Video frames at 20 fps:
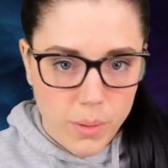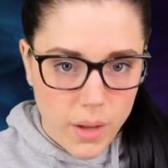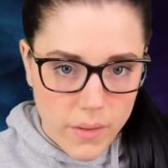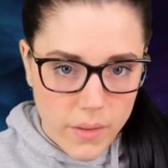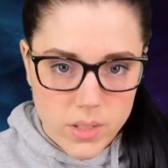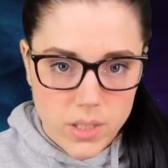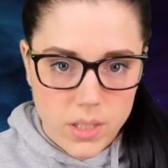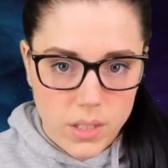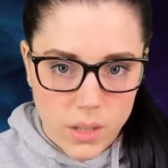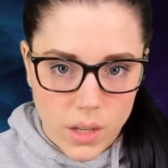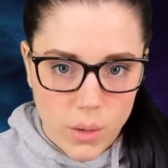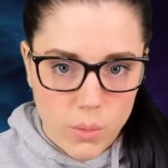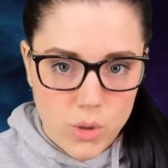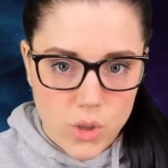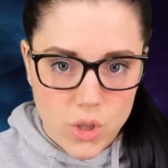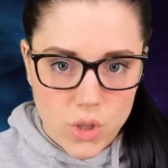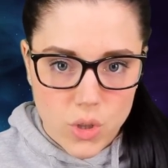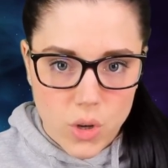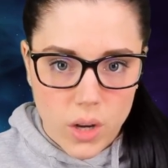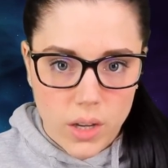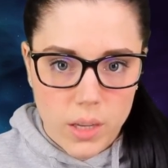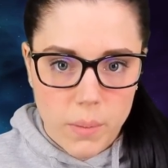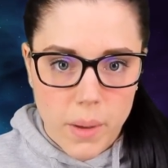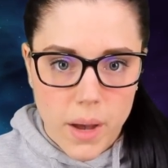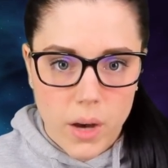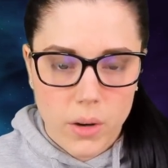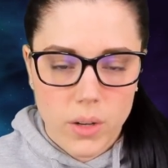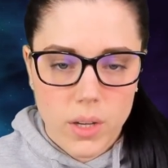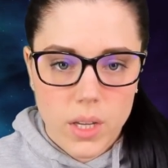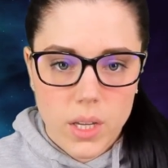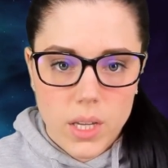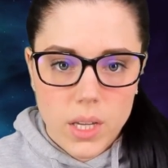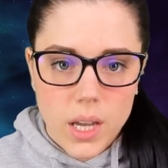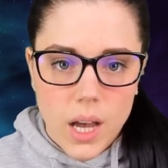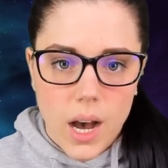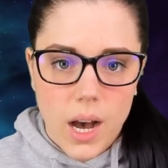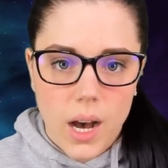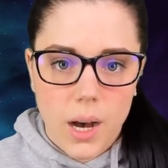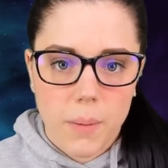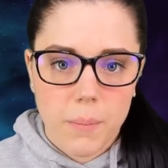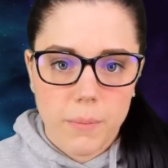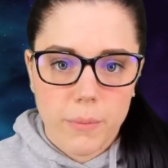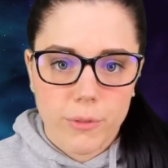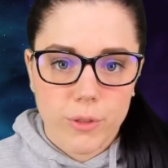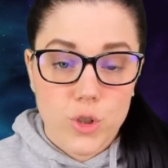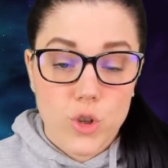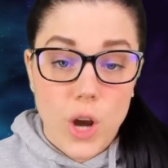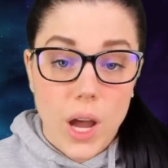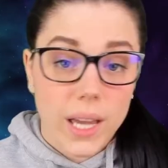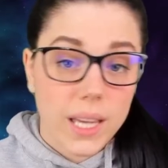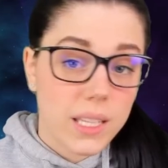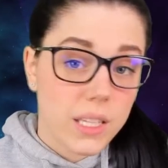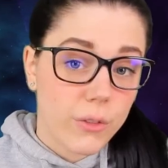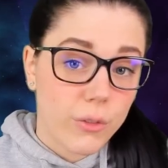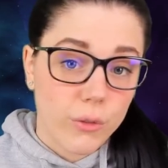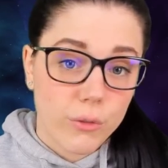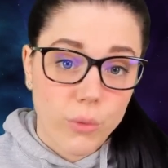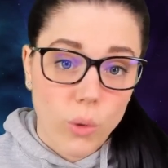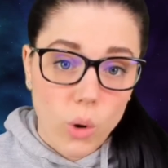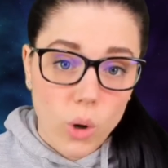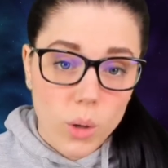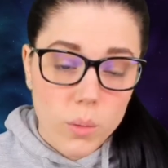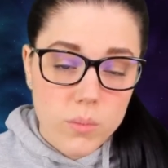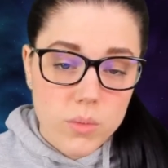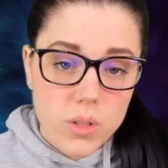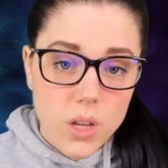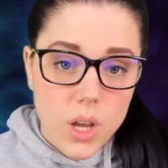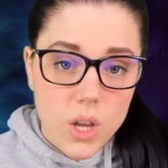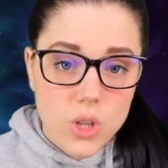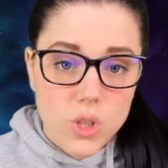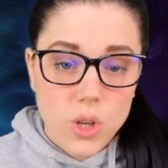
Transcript: obviously, that I was just talking about, for tracking different forums.